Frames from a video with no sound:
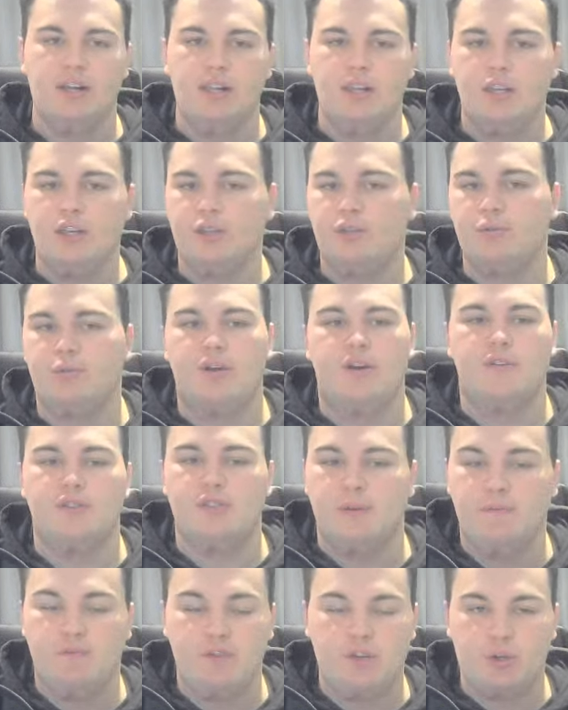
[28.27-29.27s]
You do have
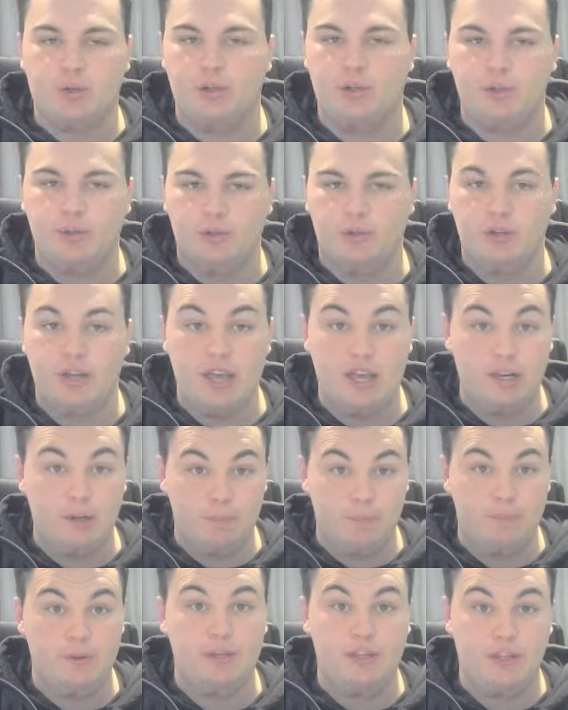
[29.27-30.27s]
some very good and
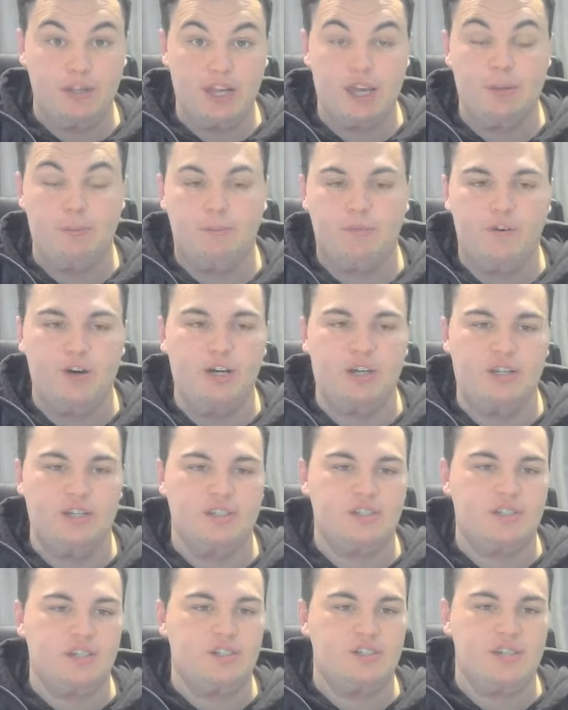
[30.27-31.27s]
big name fighters,
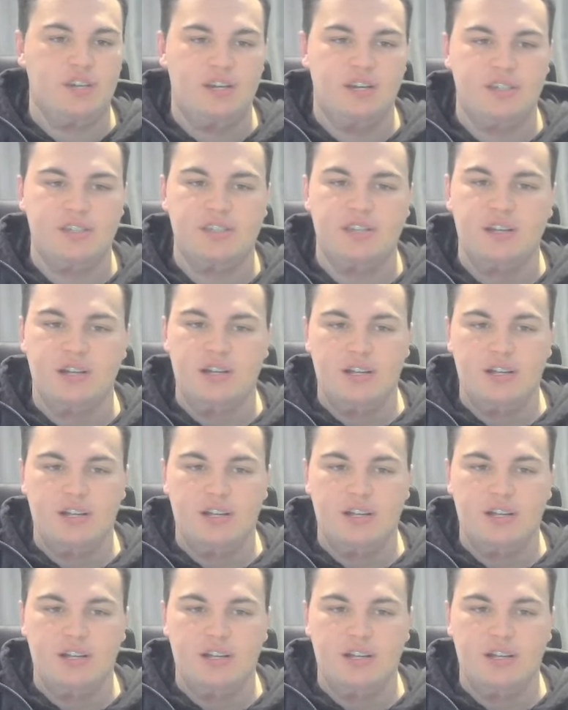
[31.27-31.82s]
such as